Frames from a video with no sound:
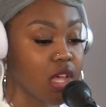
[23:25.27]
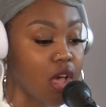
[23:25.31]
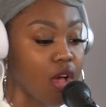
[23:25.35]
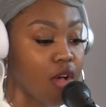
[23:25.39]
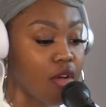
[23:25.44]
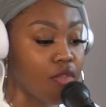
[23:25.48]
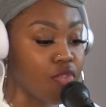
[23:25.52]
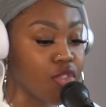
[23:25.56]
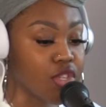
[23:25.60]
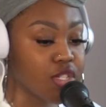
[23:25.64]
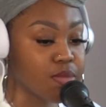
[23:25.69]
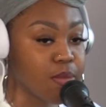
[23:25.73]

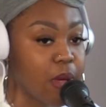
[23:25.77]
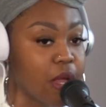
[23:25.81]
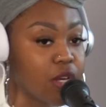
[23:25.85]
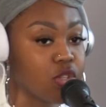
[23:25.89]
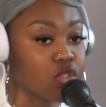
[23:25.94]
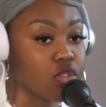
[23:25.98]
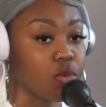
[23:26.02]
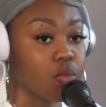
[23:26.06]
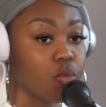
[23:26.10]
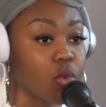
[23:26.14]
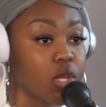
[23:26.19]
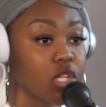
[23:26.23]
of the
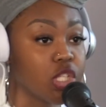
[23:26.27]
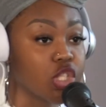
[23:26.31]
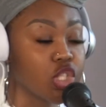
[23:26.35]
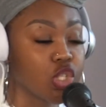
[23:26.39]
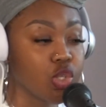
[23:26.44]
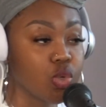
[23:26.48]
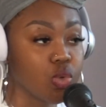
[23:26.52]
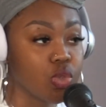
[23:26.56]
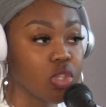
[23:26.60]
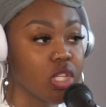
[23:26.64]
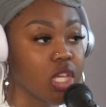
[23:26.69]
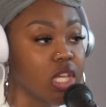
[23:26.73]
spectrum when
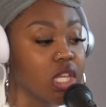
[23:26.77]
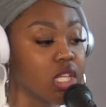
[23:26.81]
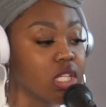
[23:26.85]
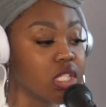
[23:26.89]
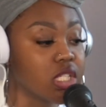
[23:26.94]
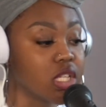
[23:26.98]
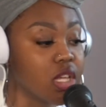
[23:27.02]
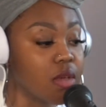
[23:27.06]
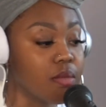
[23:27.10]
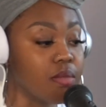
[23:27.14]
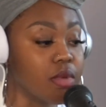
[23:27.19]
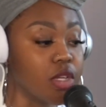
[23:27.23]
two things
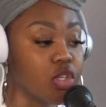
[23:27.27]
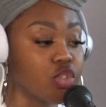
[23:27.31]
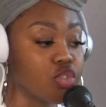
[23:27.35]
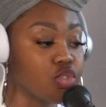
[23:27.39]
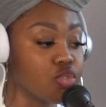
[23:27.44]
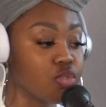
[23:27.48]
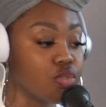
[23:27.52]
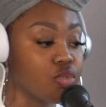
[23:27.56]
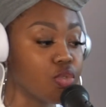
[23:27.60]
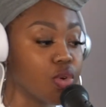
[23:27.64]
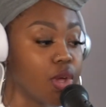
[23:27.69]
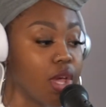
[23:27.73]
can be
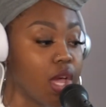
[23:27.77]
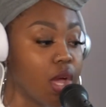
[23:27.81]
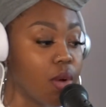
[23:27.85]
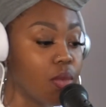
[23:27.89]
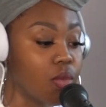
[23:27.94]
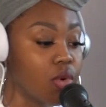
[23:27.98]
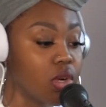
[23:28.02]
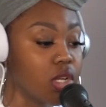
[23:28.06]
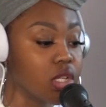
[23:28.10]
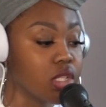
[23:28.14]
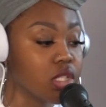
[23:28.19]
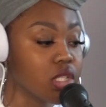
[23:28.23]
true at
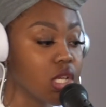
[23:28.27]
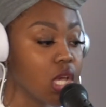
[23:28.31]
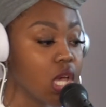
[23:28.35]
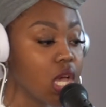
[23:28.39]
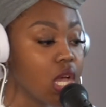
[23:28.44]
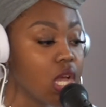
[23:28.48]
once.